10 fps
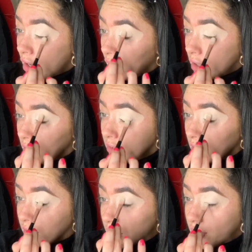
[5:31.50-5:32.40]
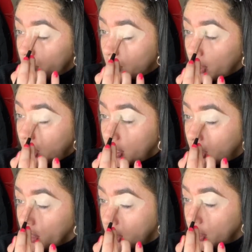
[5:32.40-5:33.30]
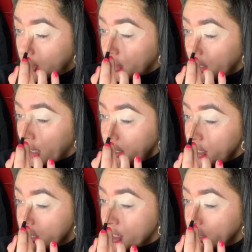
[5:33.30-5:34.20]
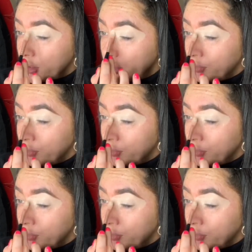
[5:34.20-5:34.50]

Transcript: enough of it for your eyeshadow